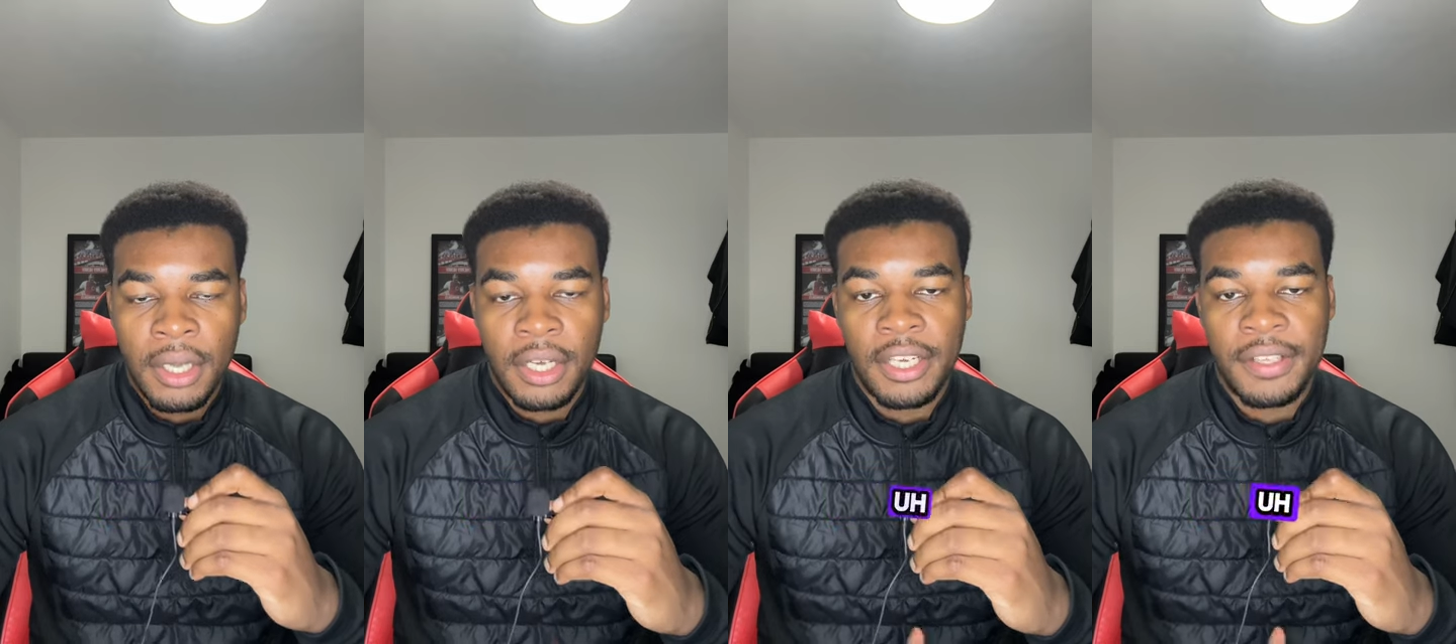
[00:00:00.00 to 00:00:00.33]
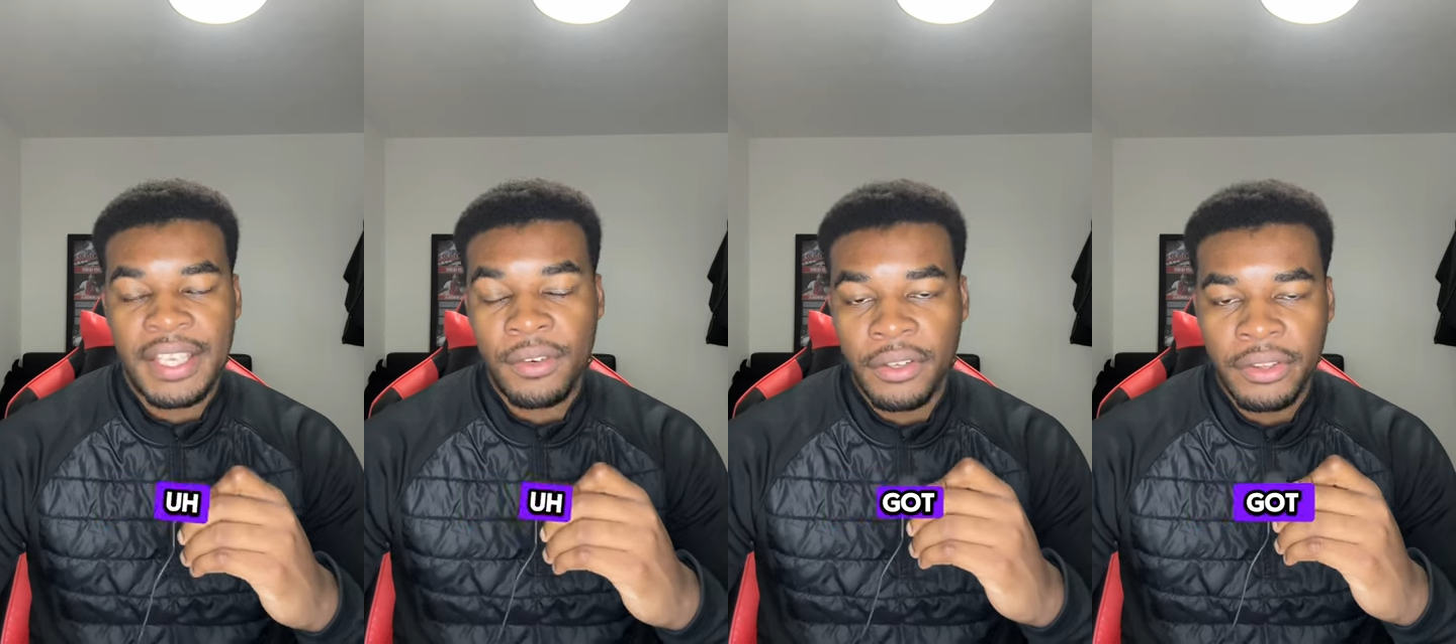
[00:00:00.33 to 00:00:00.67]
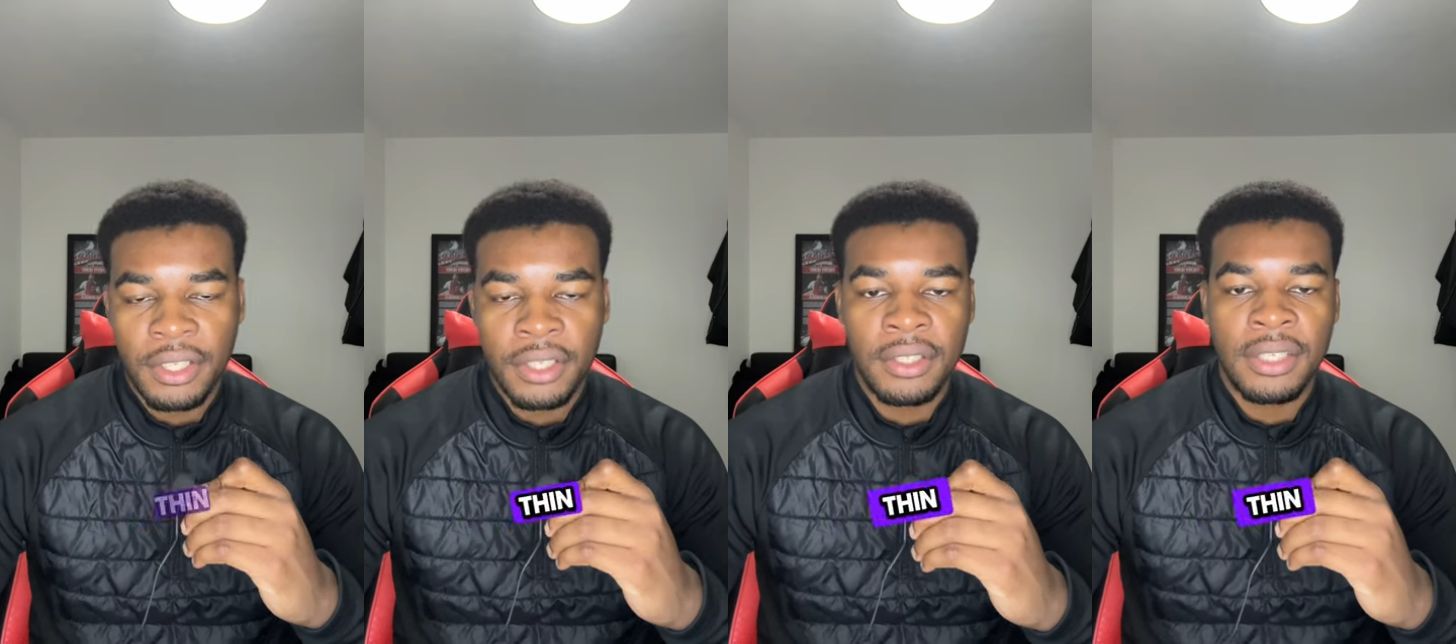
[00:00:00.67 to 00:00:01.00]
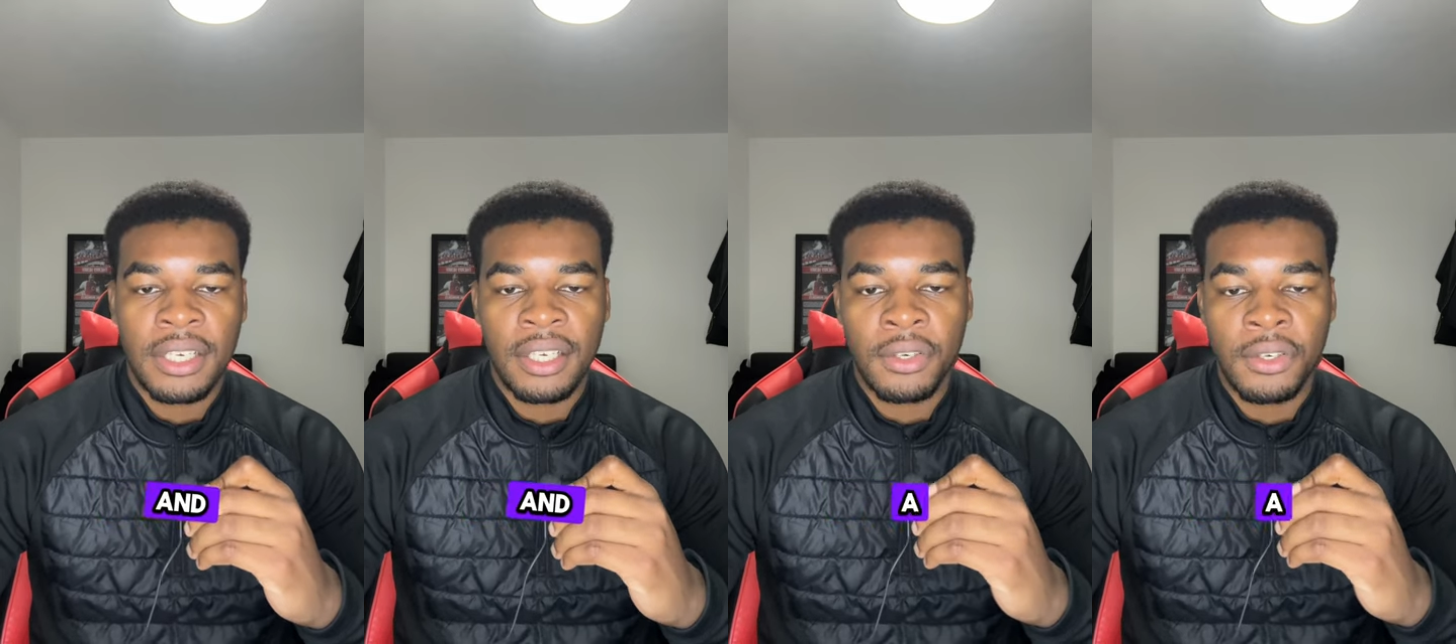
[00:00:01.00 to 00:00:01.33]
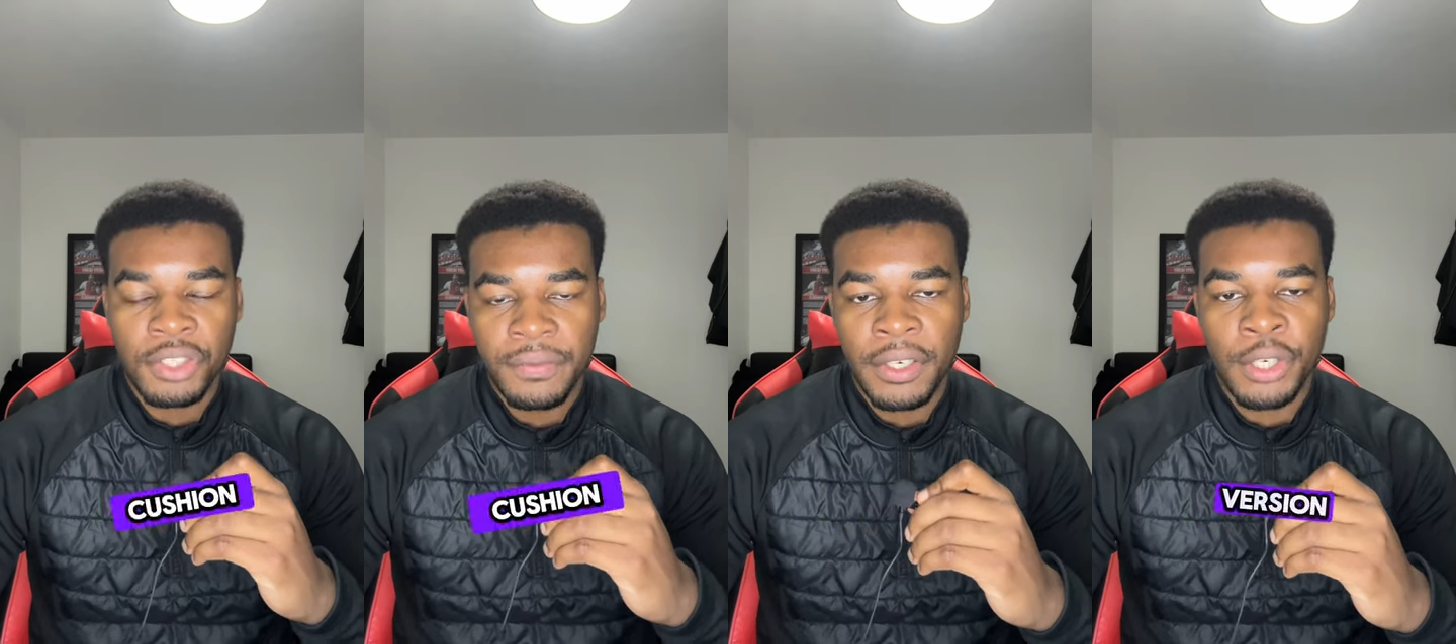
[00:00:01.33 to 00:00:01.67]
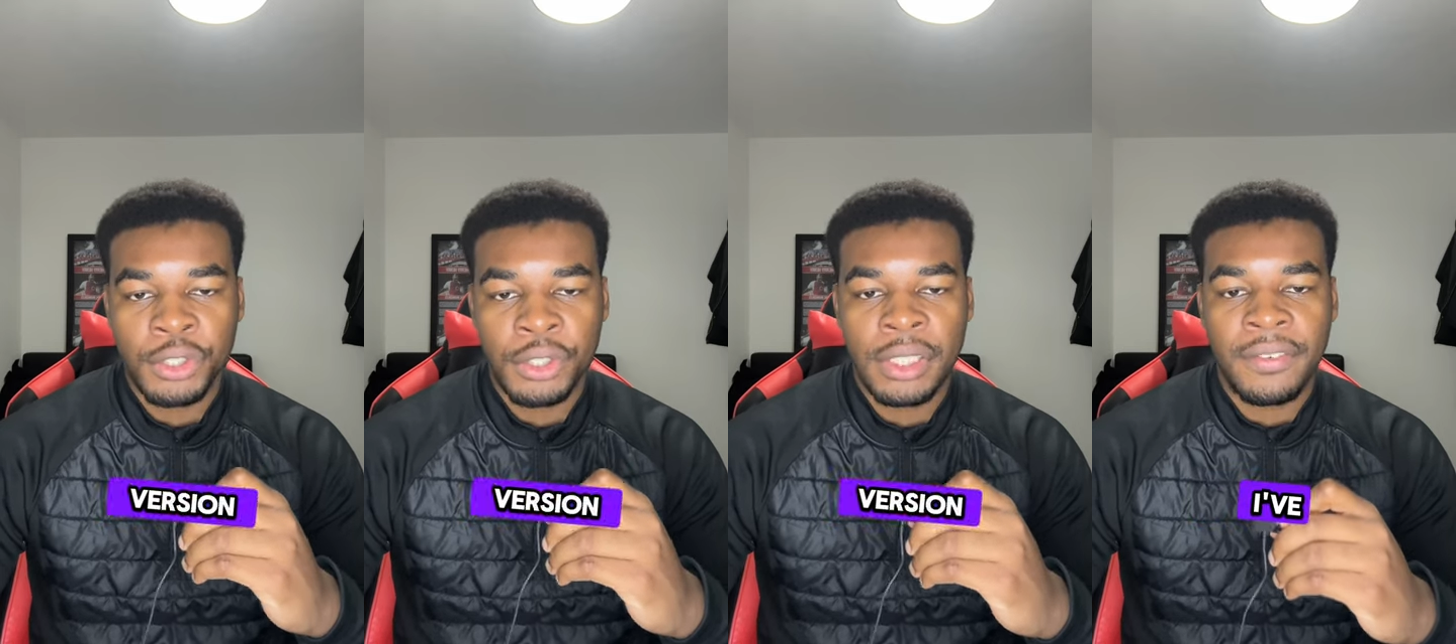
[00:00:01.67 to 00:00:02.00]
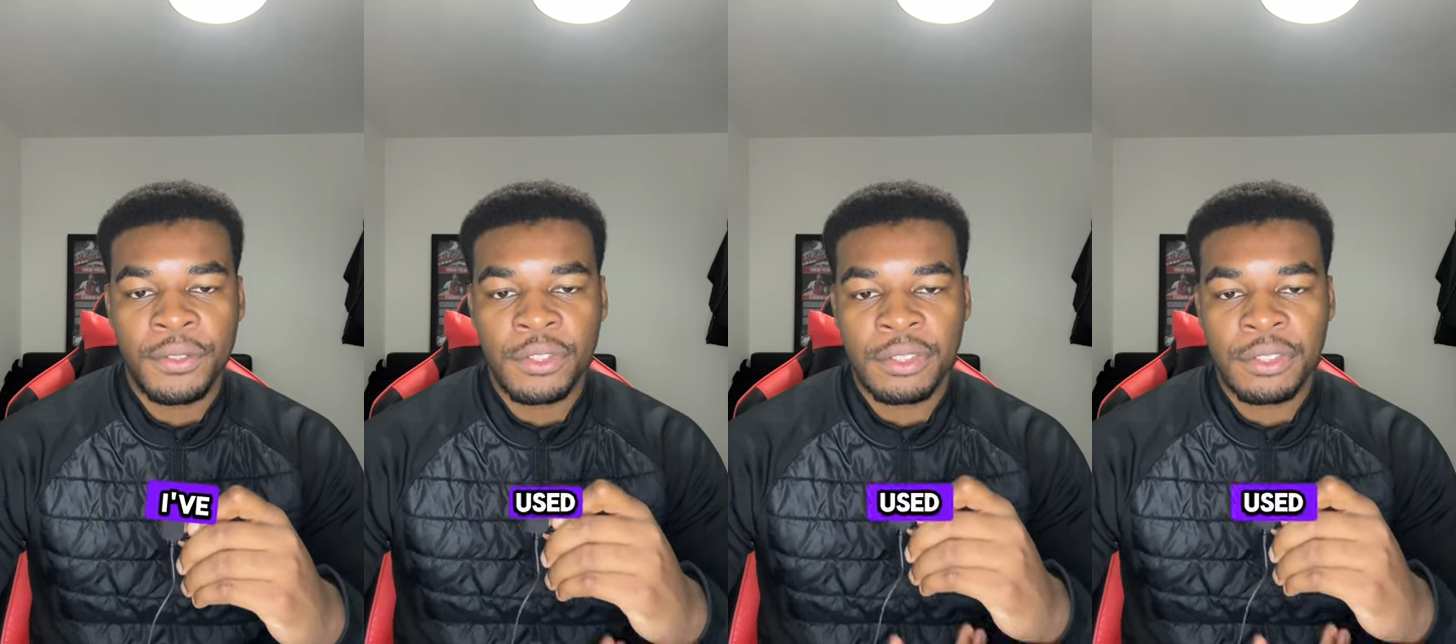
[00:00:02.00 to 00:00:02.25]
Uh, they've got thin and a cushion version. I've